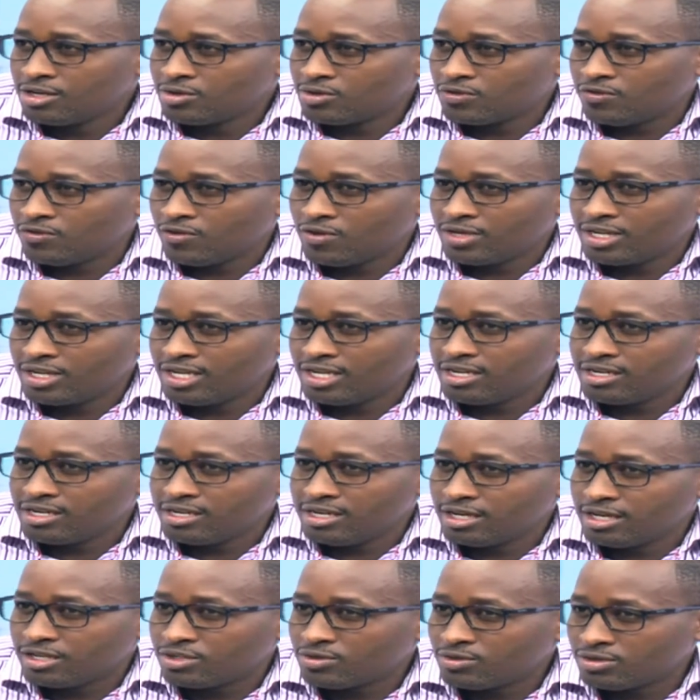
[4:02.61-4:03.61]
It was founded
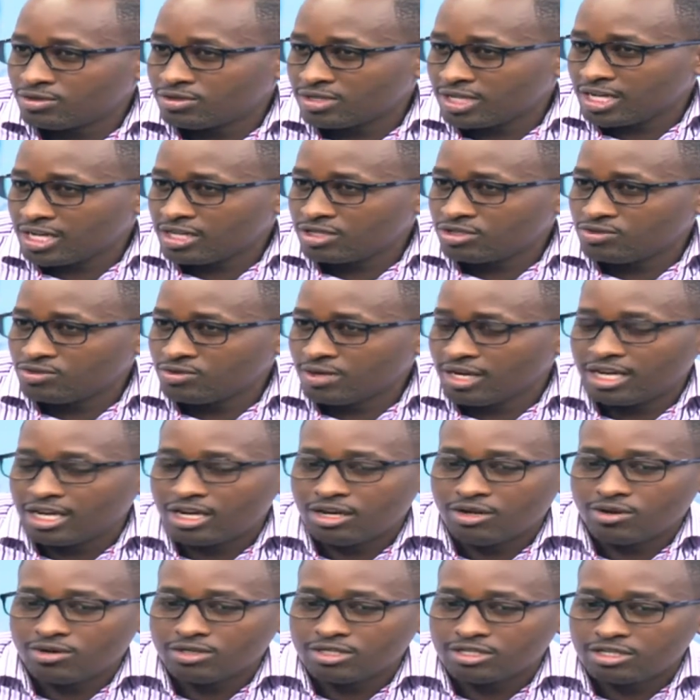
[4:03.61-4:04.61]
in 2002
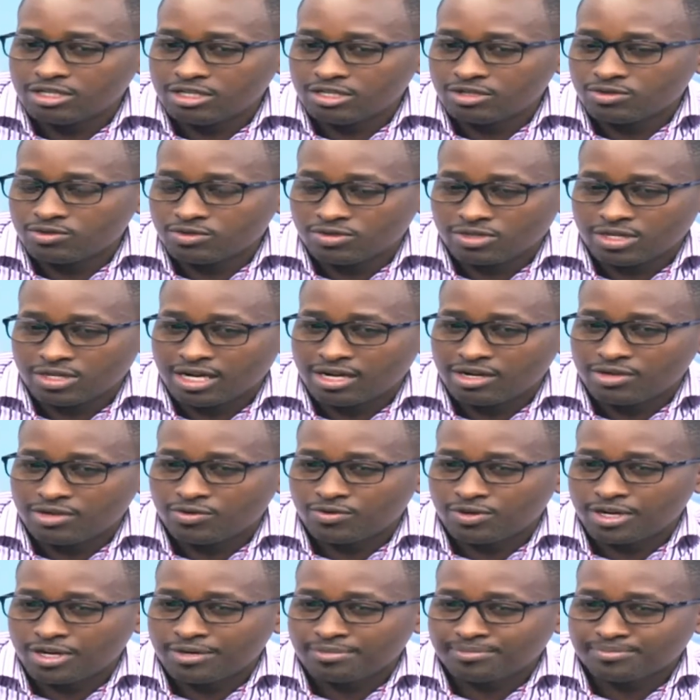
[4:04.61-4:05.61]
and launched in
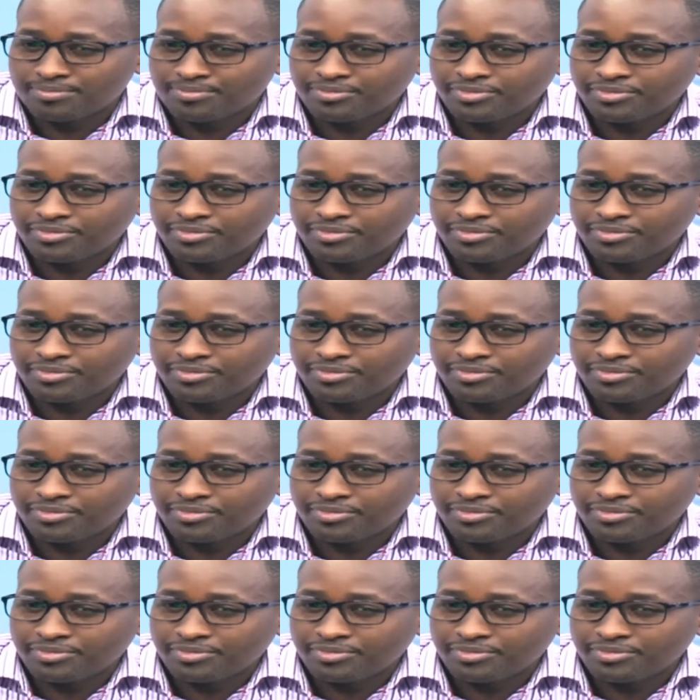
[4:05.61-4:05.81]
2003.